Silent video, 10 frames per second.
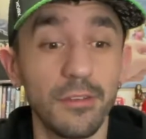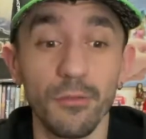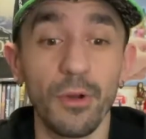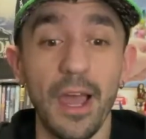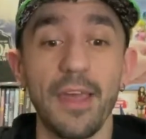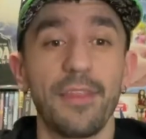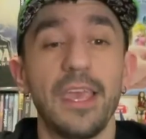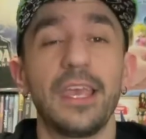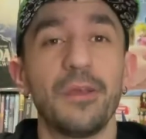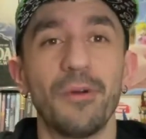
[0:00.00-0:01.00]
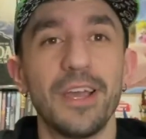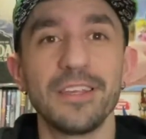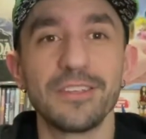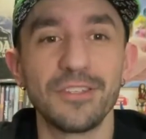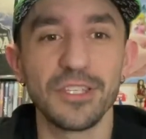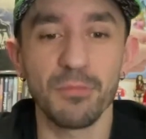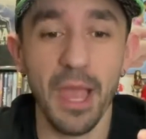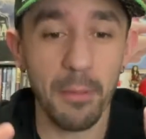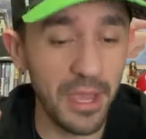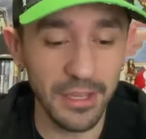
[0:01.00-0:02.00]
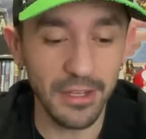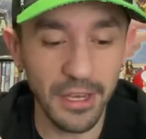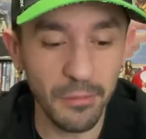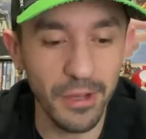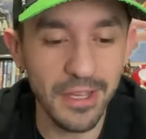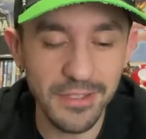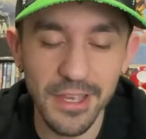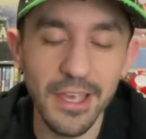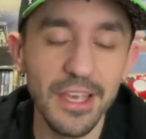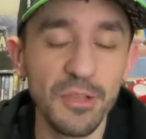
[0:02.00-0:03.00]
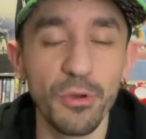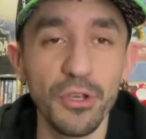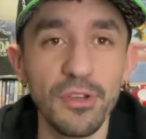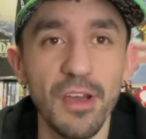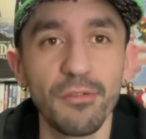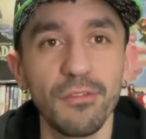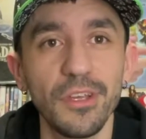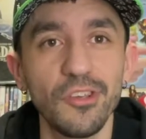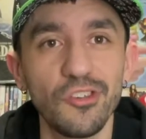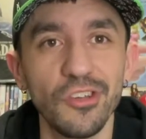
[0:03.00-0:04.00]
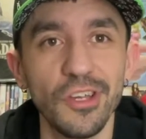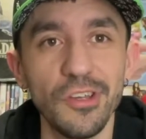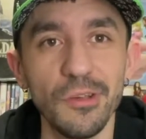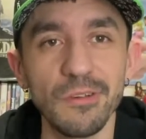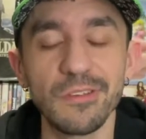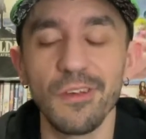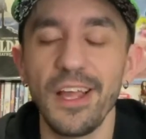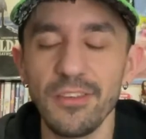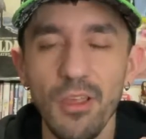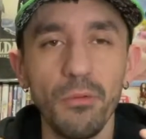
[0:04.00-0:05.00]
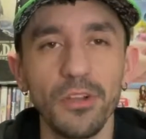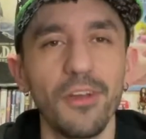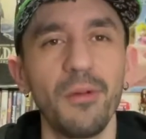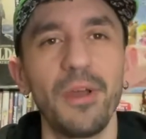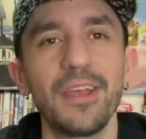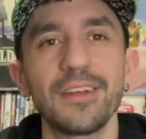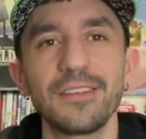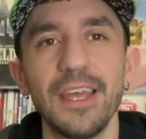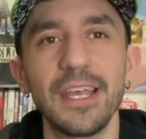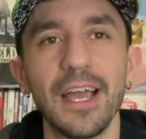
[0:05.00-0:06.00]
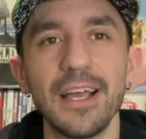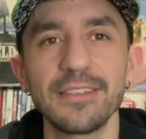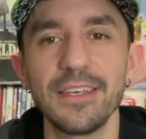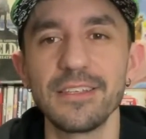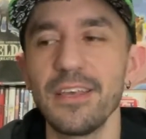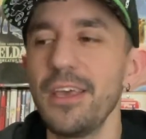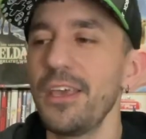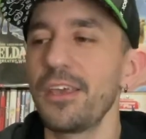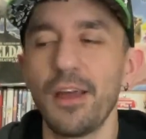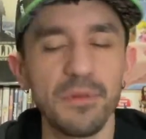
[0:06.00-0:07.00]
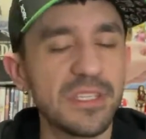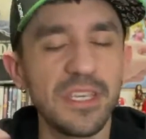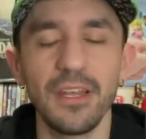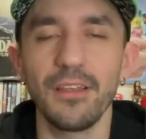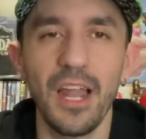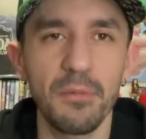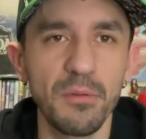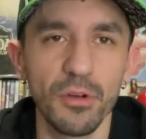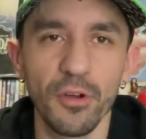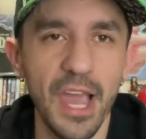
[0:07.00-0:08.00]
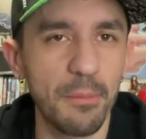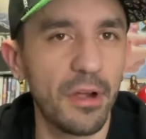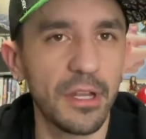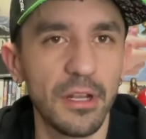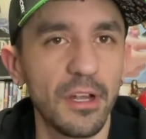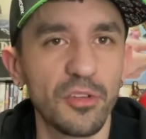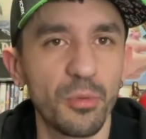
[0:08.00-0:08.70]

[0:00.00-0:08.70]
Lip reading: what I think anyways. It's just my opinion anyways, is what you definitely should do. So that's all I want to talk about here today, guys, is, I've been seeing a lot of people crap on it on